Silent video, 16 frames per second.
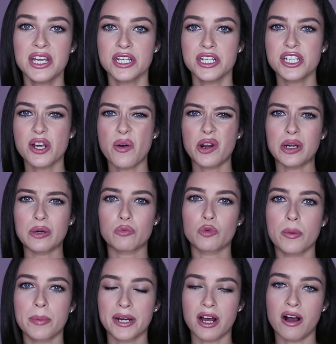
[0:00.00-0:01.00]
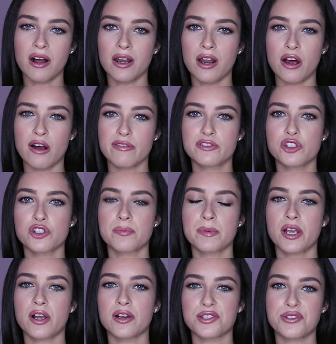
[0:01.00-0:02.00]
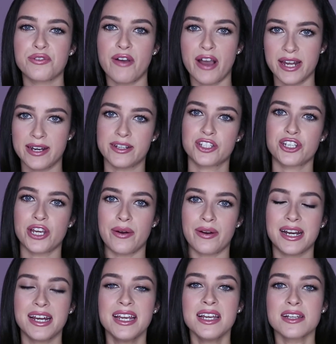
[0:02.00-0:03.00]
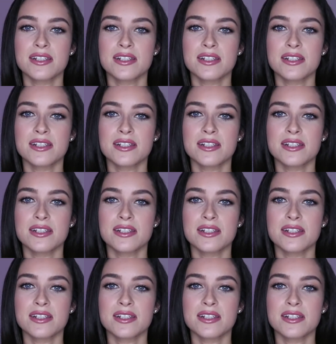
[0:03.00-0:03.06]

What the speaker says: you don't want to rub it all off just because you've had a shower.